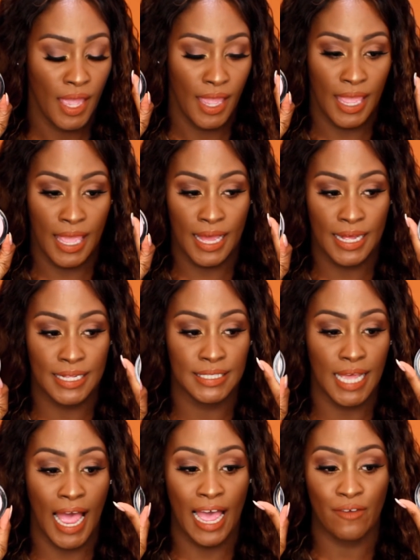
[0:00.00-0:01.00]
And
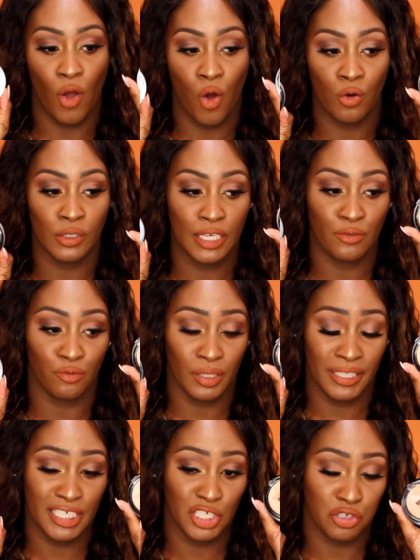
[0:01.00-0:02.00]
I've only
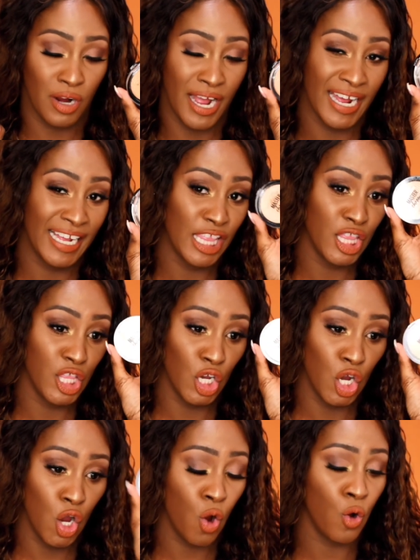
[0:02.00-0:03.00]
really tried the
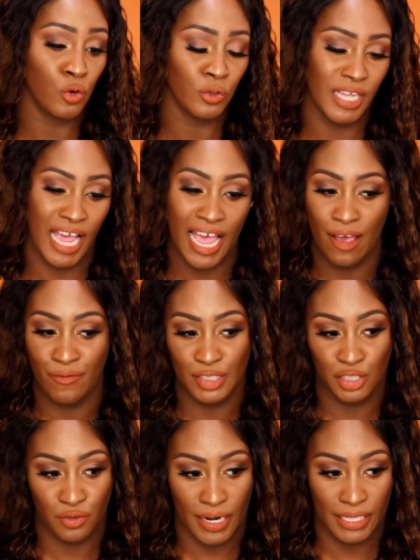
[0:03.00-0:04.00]
gold. I
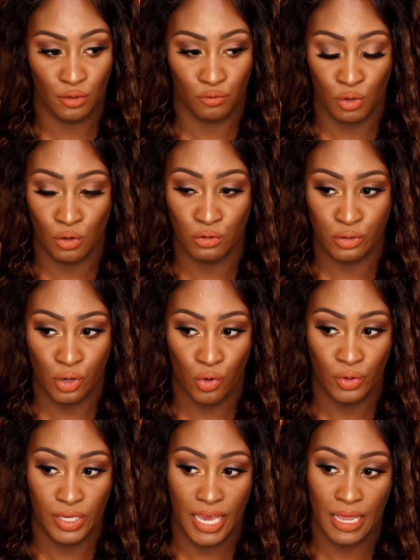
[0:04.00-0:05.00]
haven't tried the rose
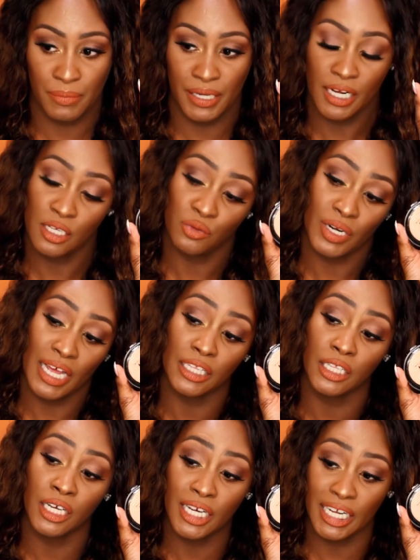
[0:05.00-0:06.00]
gold yet because when I
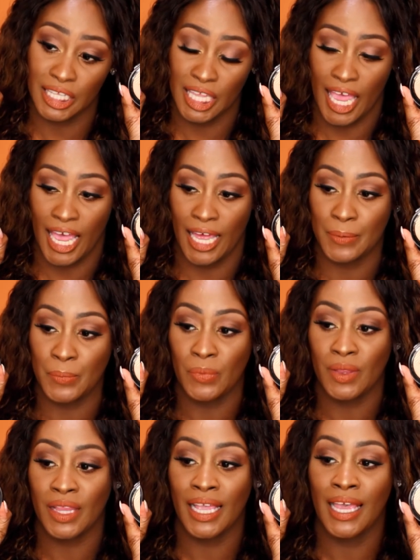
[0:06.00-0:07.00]
look at that,
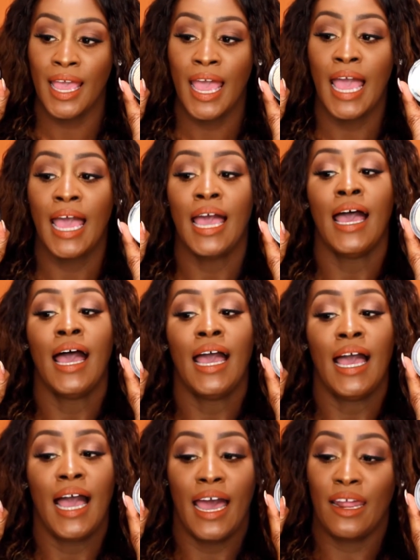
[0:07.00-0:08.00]

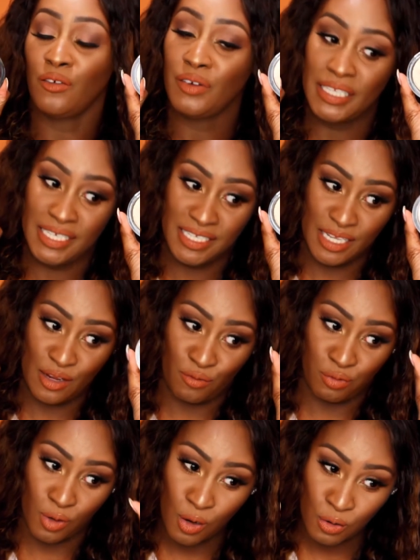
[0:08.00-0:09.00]
I don't really see
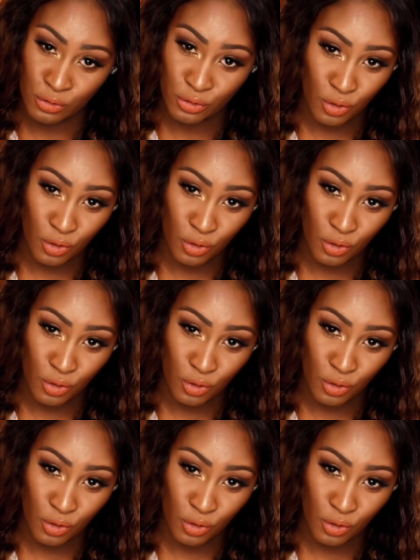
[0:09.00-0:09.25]
rose